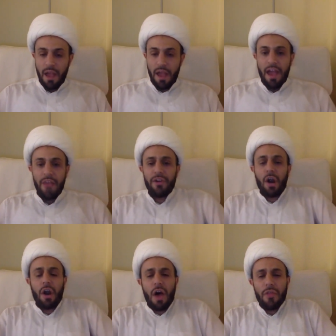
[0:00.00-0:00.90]
And there
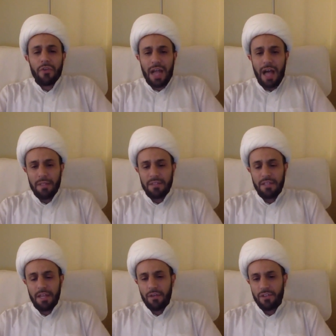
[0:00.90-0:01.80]
are other
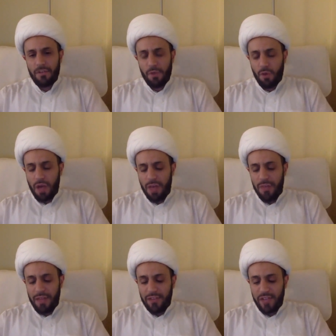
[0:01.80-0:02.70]
commentators of the
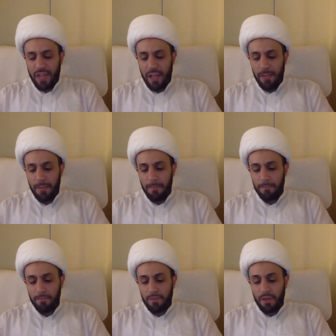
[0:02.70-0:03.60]
Quran, they say
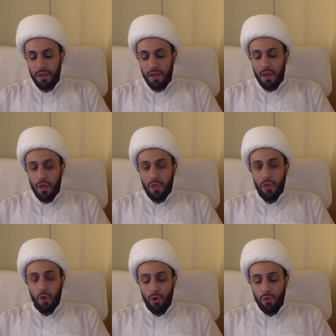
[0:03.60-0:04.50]

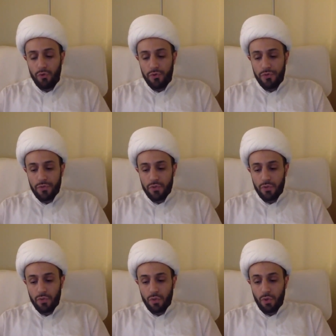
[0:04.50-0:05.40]
those
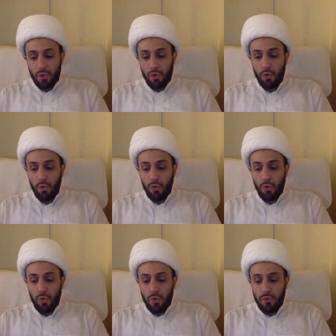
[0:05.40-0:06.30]

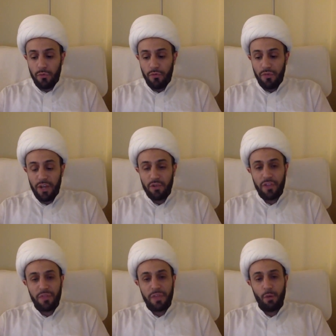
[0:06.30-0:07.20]
who fear
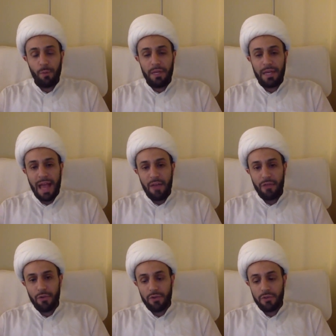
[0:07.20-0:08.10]
that they will be
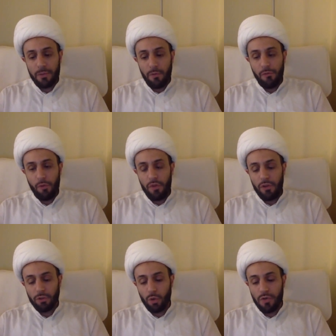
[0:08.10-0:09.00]
gathered before
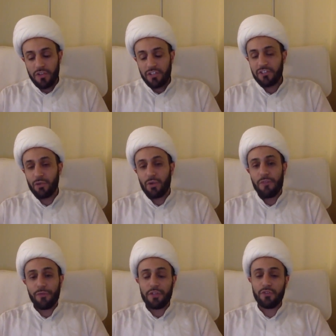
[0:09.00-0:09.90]
their Lord, this is a
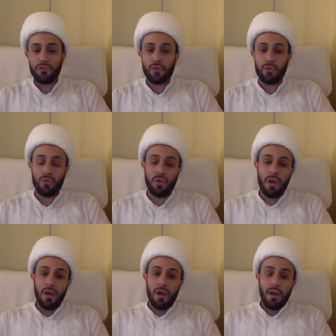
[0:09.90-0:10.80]
reference to
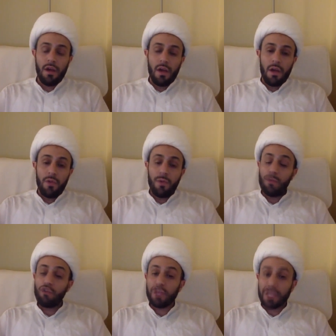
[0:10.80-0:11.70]
the
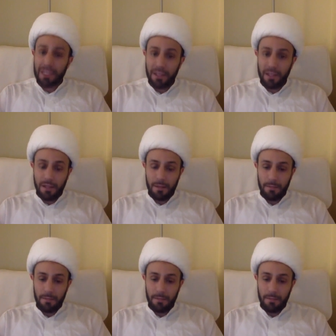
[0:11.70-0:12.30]
mushrikeen.